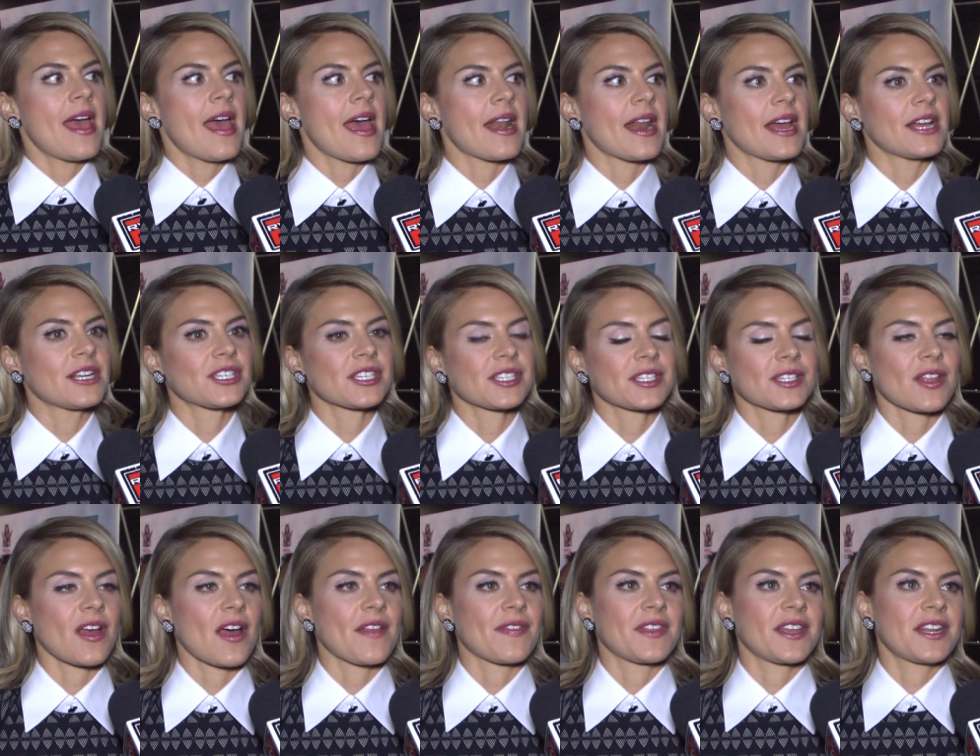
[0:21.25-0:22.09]
and I
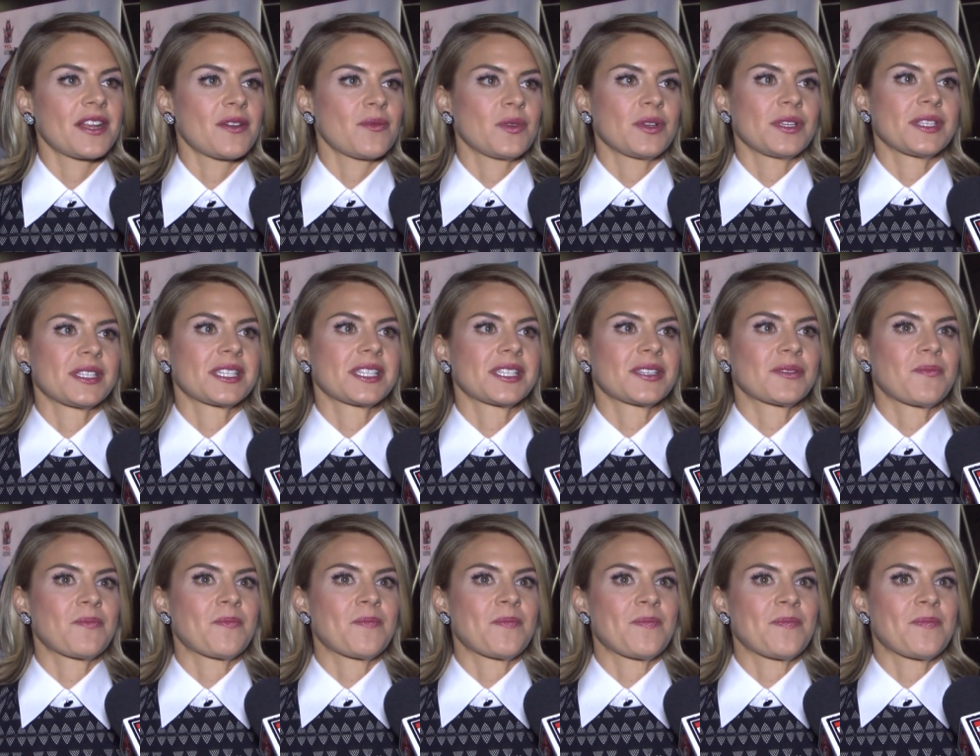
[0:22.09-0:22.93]
just thought that it
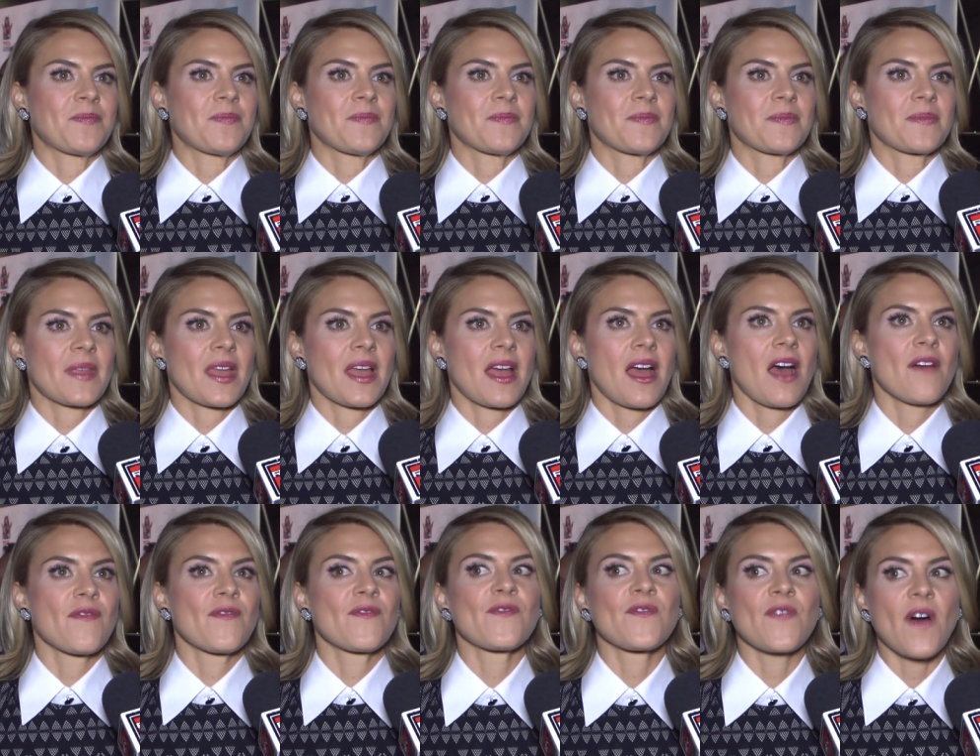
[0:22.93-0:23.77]
was
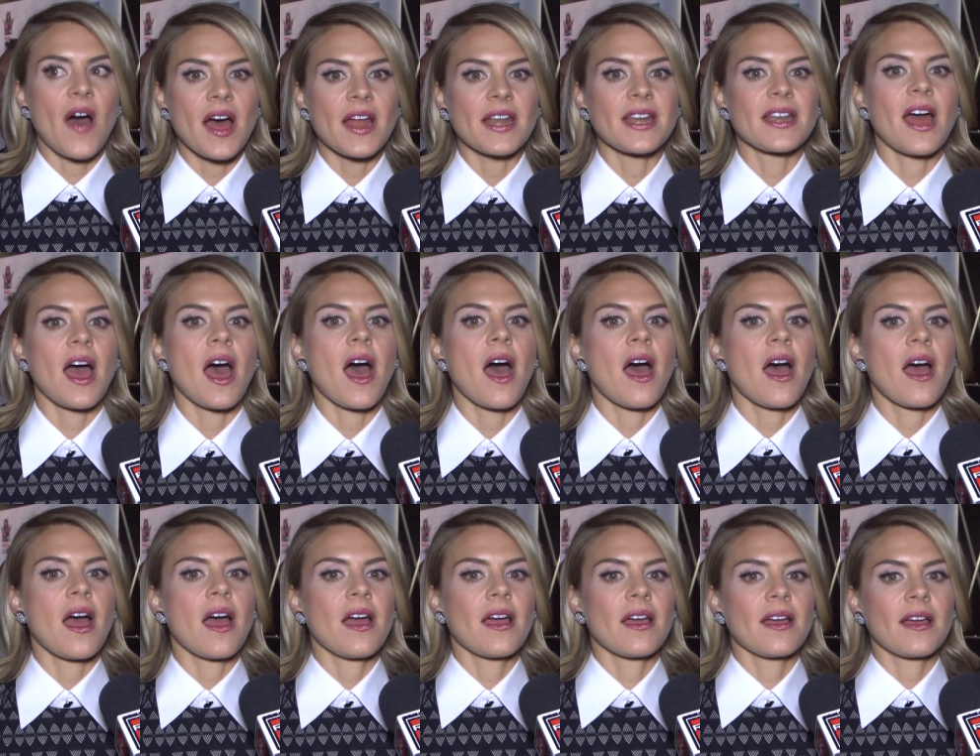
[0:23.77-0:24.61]
a fun
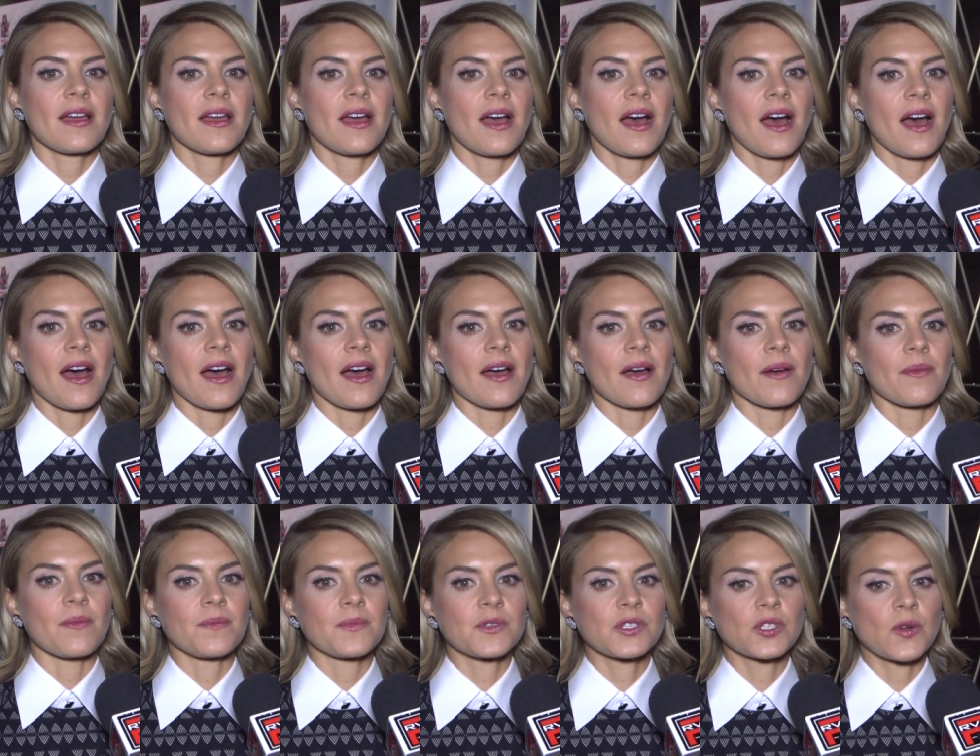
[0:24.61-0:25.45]

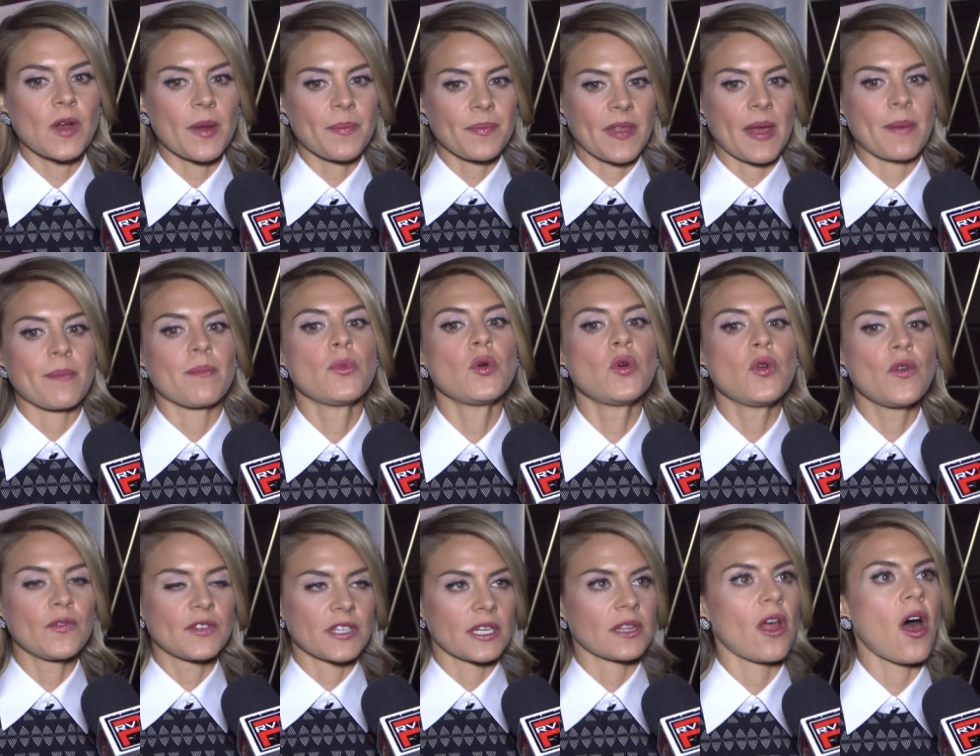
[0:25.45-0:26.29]
script that
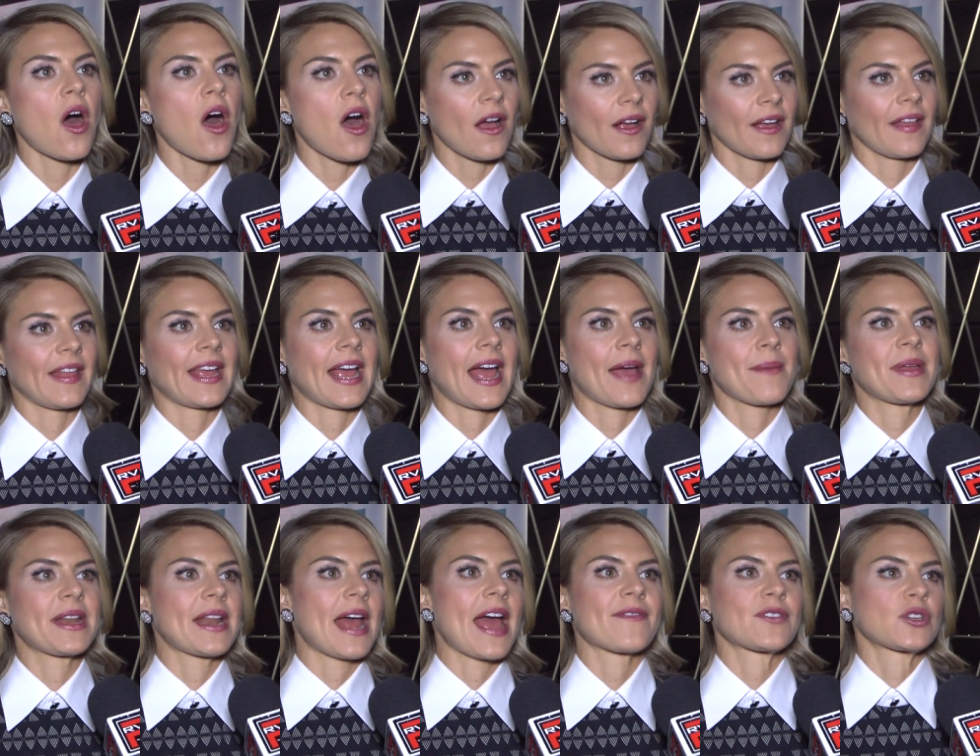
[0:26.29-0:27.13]
moved along. Like,
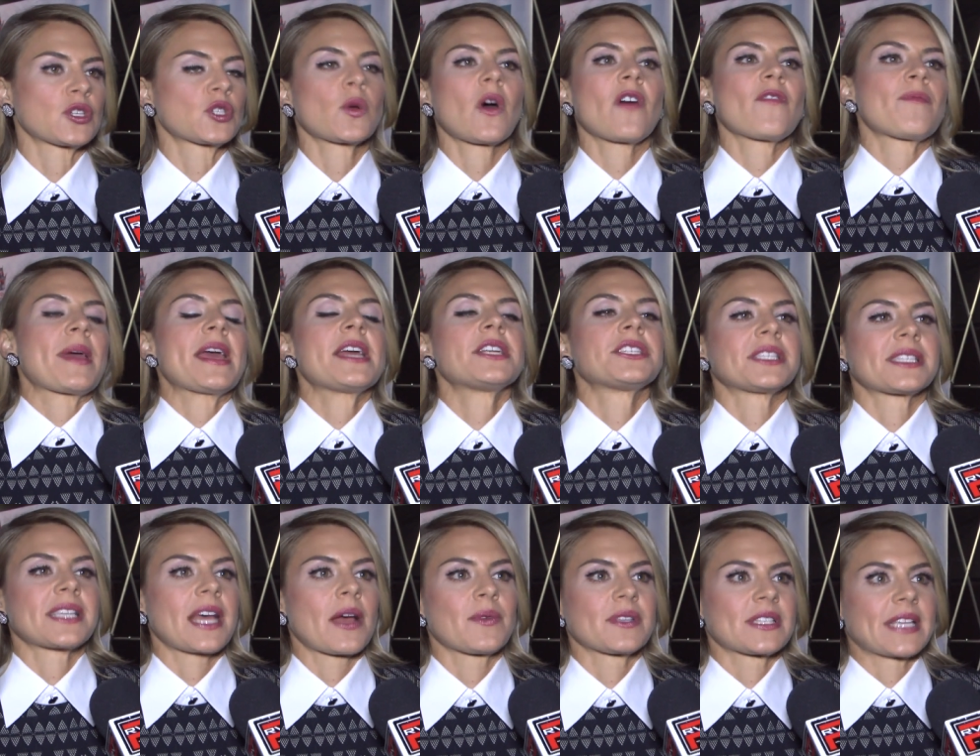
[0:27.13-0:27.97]
I mean, after 12
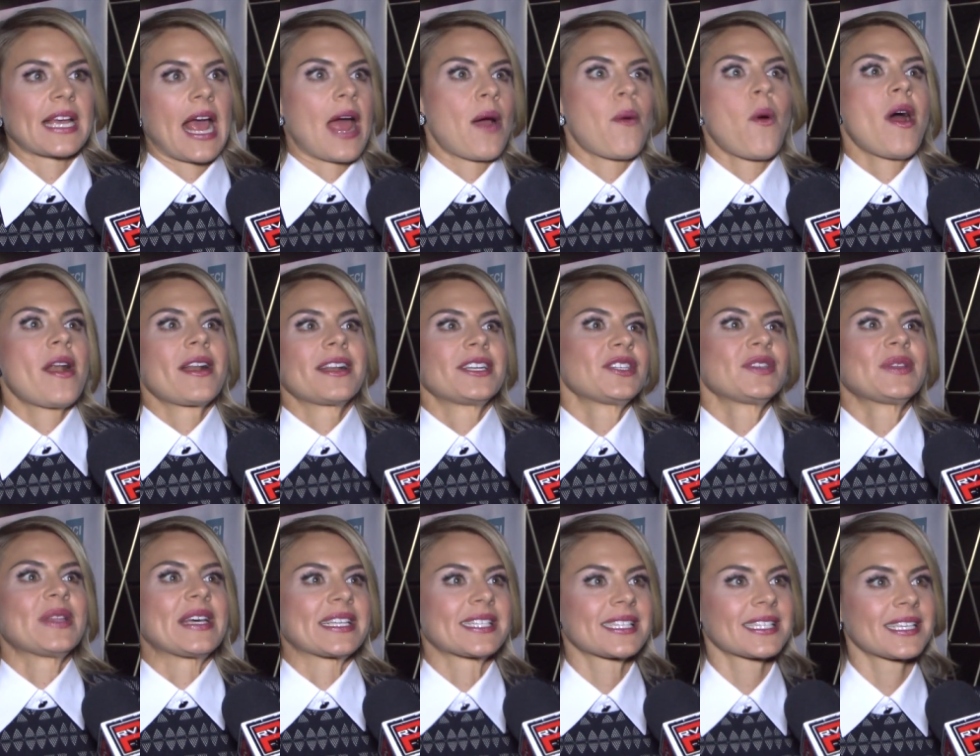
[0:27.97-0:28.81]
pages, I was like, I want to
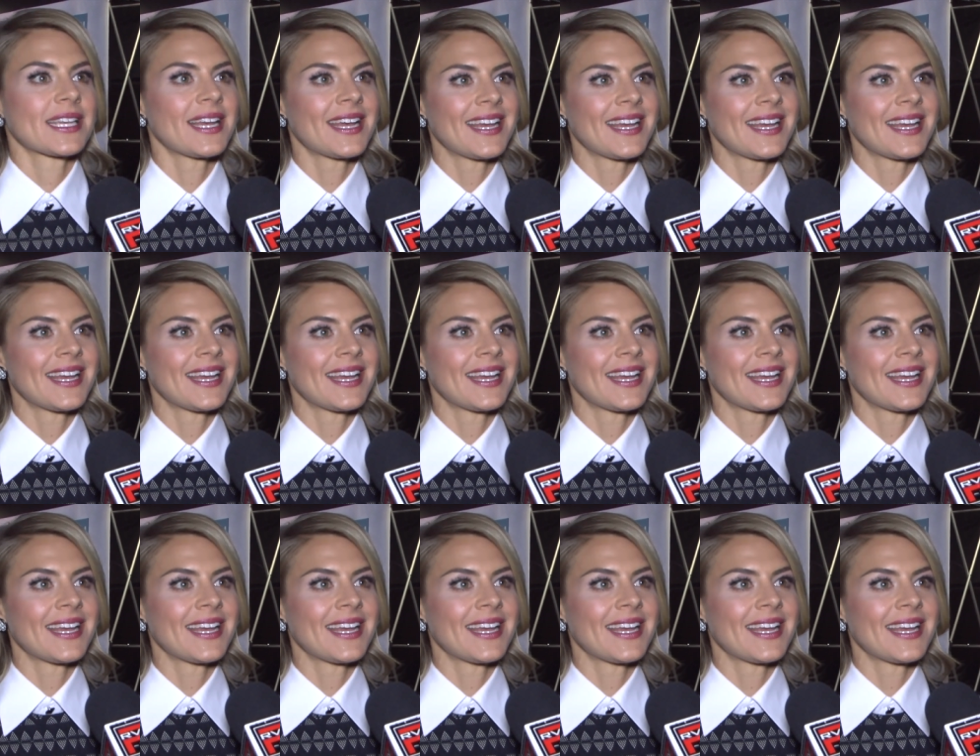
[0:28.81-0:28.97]
do this.